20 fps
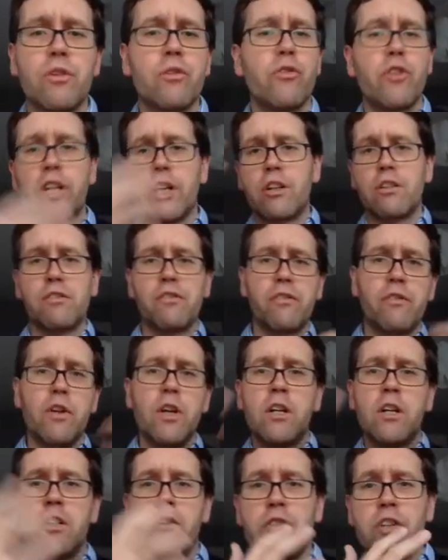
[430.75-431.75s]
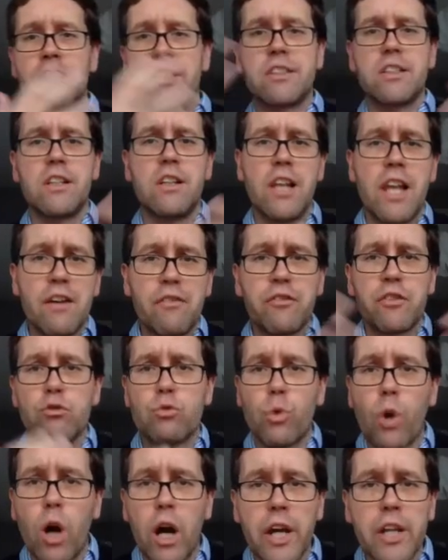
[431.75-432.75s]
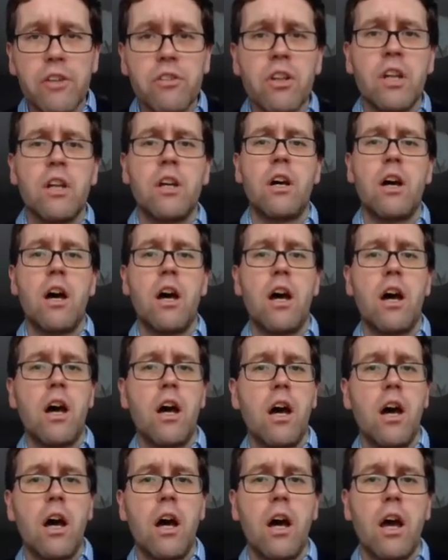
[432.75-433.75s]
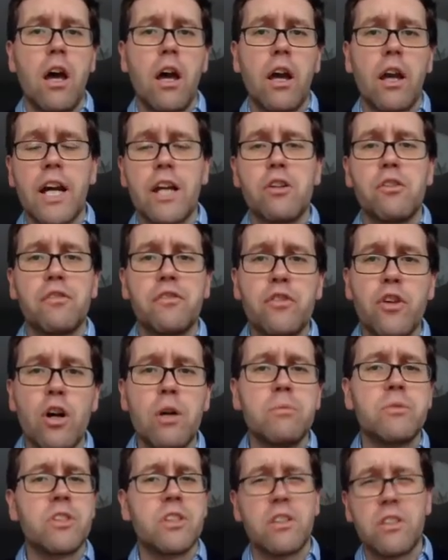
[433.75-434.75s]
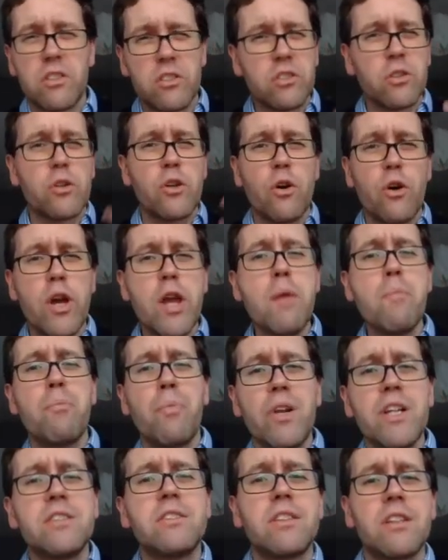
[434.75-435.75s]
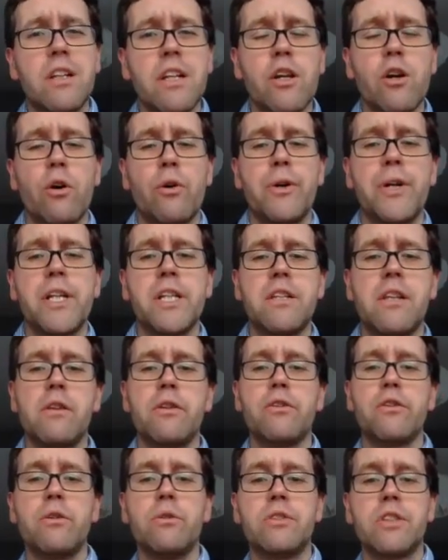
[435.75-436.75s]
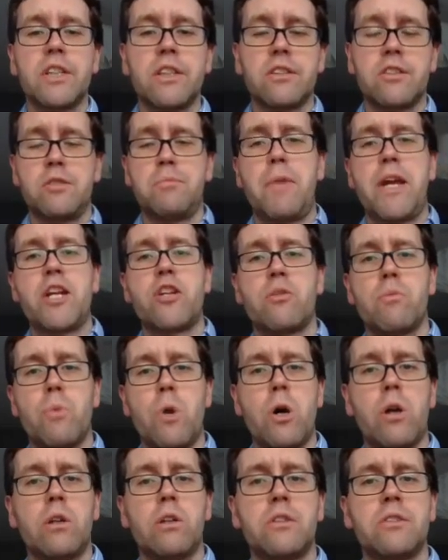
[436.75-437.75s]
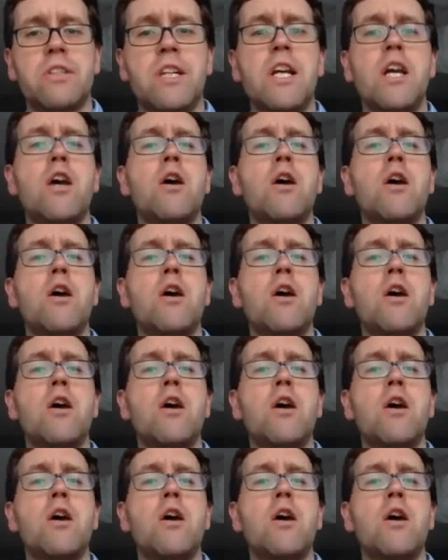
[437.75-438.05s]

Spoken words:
You think of things in left and right kind of terms, and so you're implicitly already using the spatial models.